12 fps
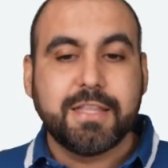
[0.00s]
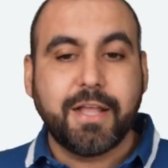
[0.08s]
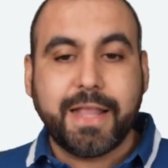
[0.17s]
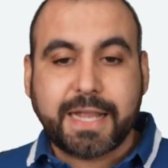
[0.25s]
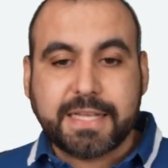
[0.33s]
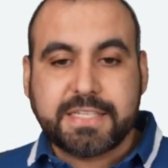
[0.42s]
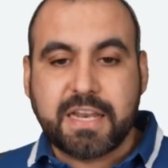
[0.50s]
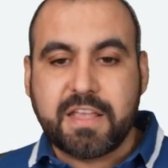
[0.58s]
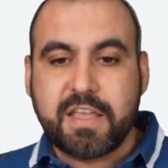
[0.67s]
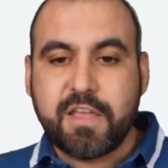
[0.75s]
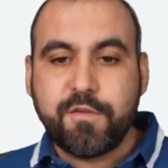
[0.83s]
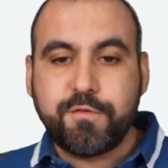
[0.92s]
Now, like I
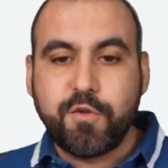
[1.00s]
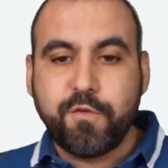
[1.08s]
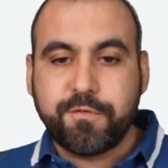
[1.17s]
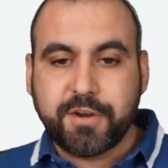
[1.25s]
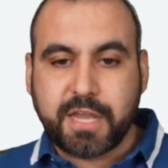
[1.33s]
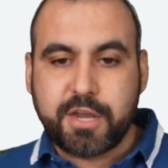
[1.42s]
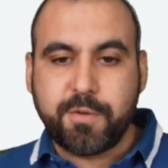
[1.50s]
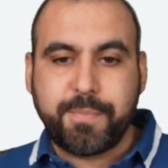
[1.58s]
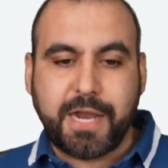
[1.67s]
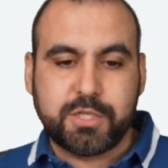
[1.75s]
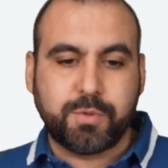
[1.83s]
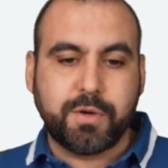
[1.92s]
said, if you forget your
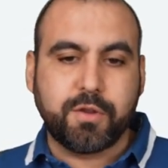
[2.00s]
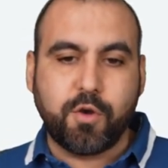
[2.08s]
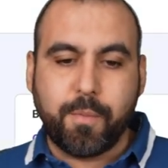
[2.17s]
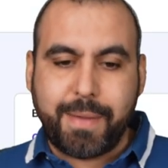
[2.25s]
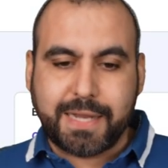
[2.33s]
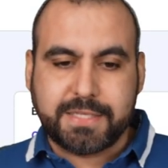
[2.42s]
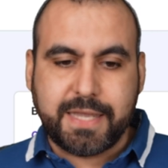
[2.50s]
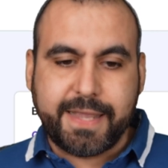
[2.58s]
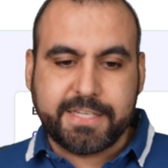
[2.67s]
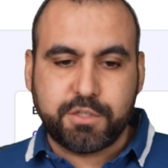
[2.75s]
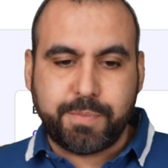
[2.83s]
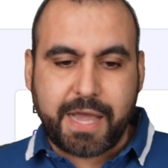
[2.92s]
password, go back to
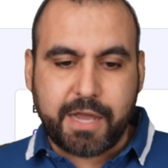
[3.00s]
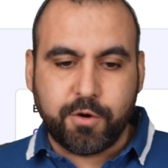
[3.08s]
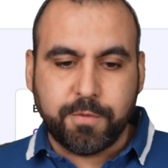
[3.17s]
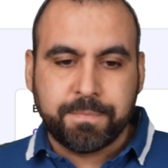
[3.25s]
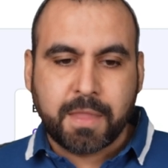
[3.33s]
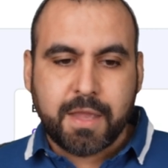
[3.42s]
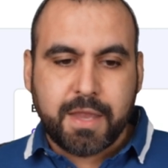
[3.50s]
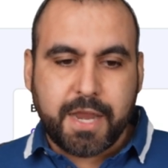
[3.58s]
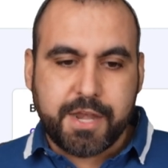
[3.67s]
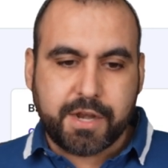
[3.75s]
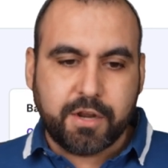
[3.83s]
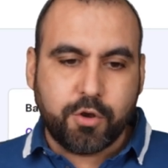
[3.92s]
hPanel,
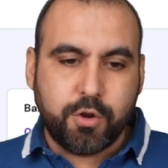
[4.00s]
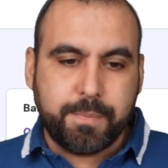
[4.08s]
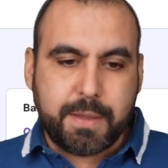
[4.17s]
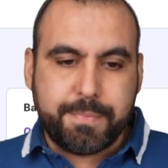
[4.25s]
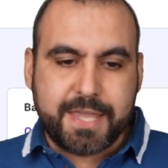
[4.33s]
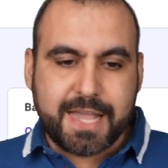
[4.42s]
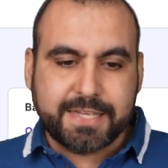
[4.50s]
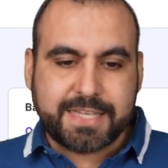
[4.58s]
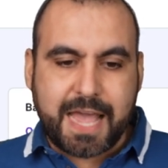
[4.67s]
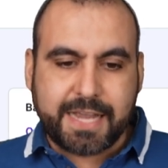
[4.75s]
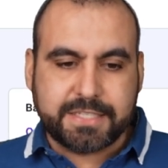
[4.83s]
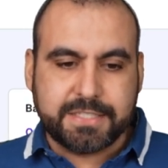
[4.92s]
and you're gonna go to V P S
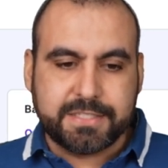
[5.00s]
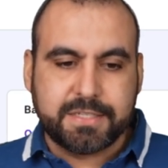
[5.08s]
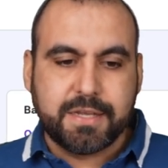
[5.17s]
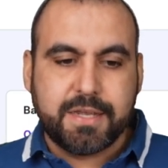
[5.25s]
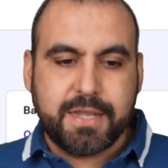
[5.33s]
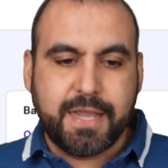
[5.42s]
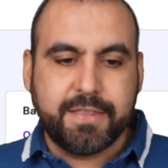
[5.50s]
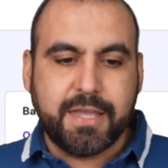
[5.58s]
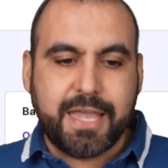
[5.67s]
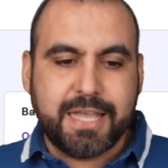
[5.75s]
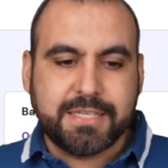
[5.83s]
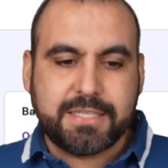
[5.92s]
access, and
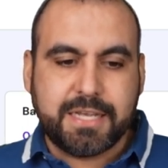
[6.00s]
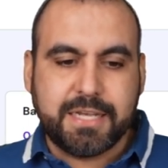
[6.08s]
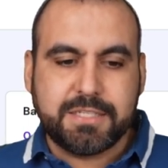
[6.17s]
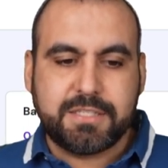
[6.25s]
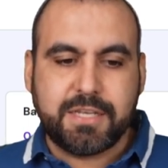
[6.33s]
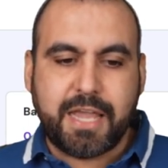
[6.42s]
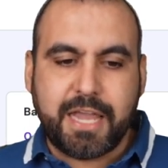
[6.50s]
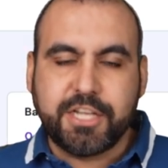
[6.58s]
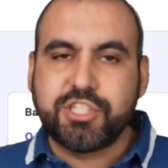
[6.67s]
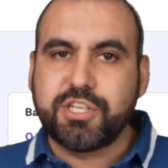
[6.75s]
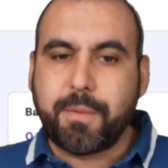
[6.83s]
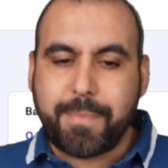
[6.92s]
the S S
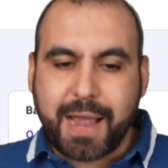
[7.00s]
H